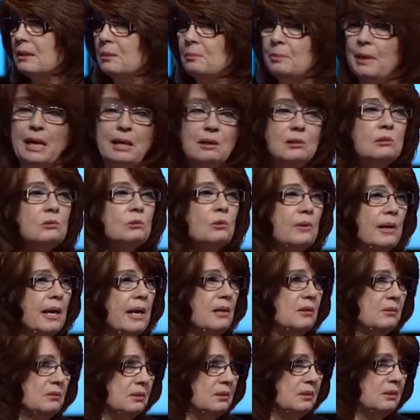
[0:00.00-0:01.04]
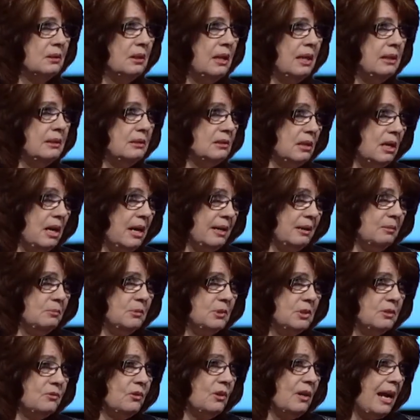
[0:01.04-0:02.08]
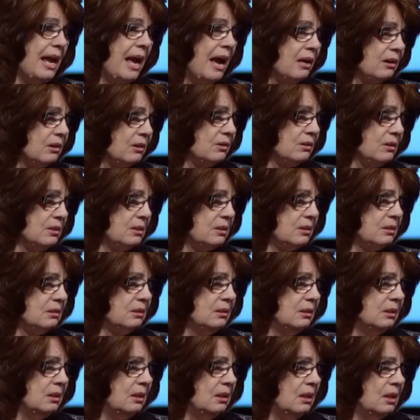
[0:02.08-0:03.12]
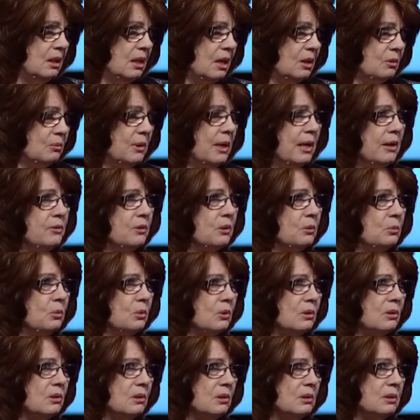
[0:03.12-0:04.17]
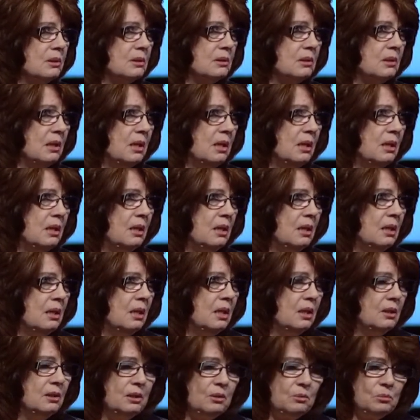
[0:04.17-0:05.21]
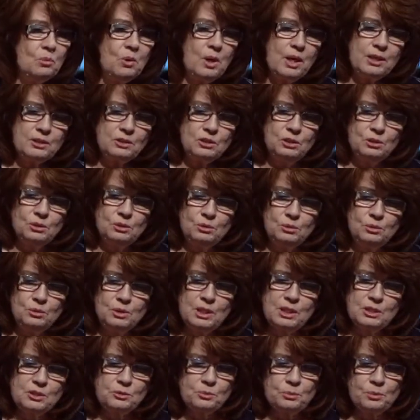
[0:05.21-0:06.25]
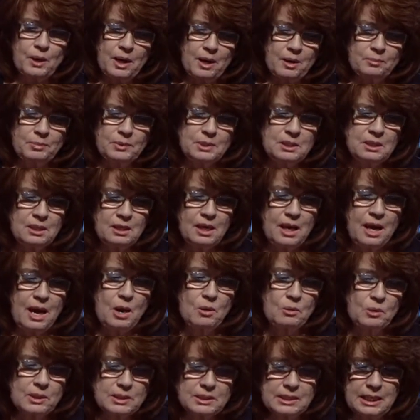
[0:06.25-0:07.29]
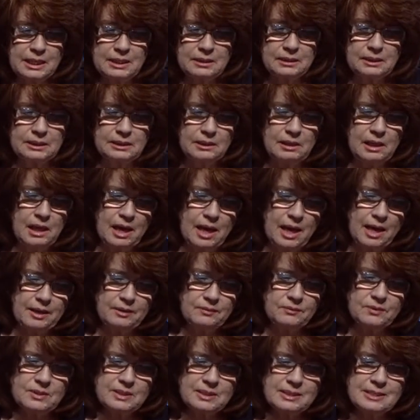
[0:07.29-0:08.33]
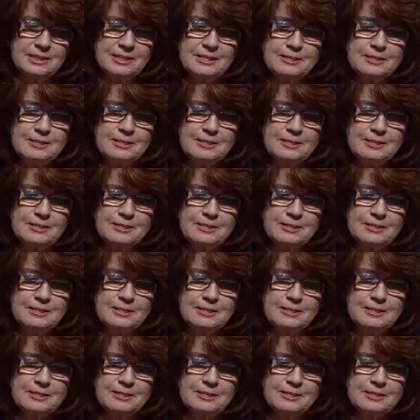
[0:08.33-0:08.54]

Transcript: the battleground at times for hackers around the world that want to disrupt our daily lives.